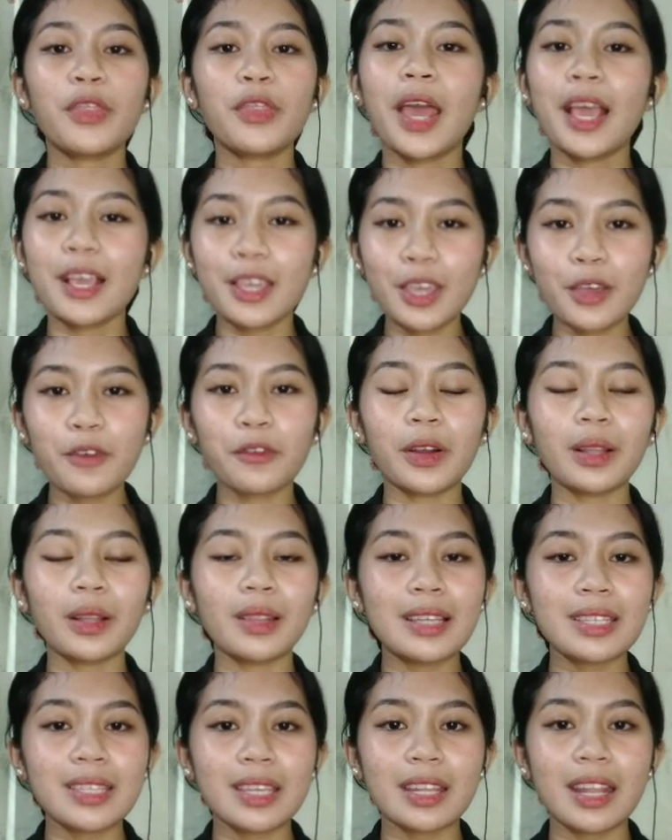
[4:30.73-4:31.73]
Thank you for
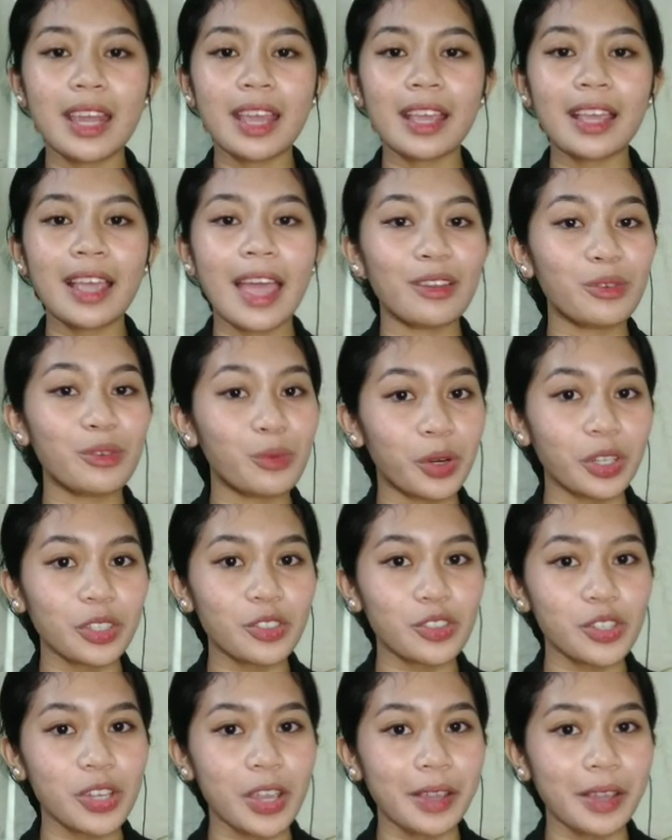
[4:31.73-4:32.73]
listening and
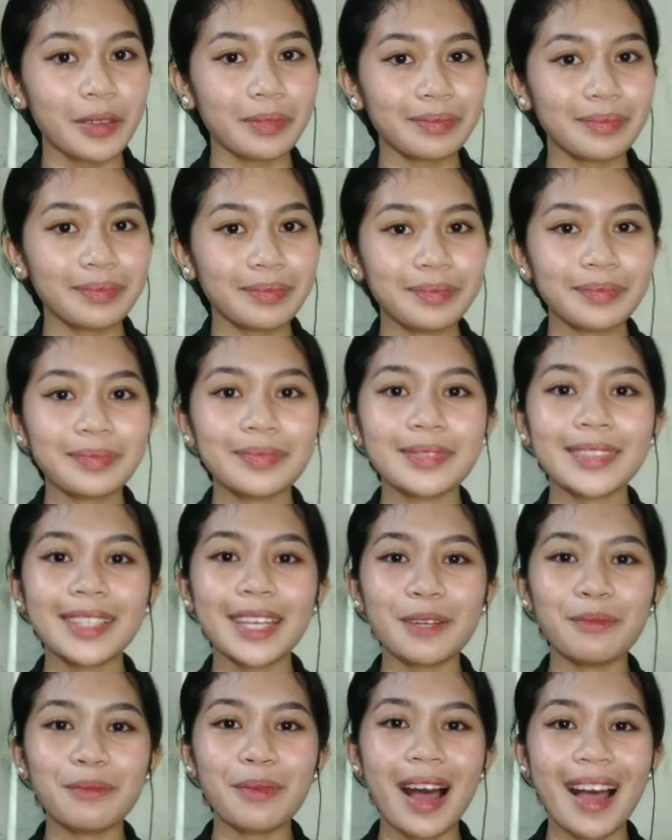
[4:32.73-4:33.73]
watching.
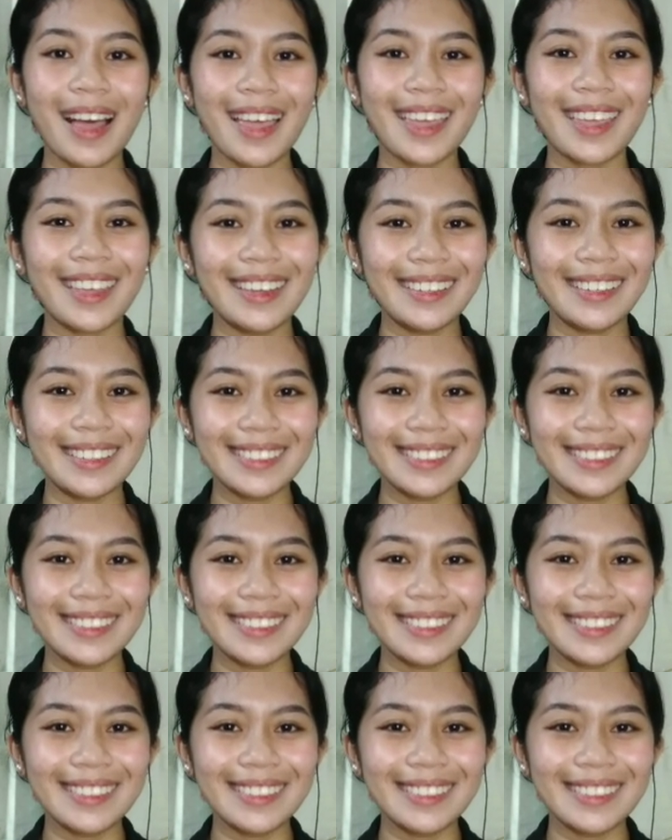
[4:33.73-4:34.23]
Goodbye.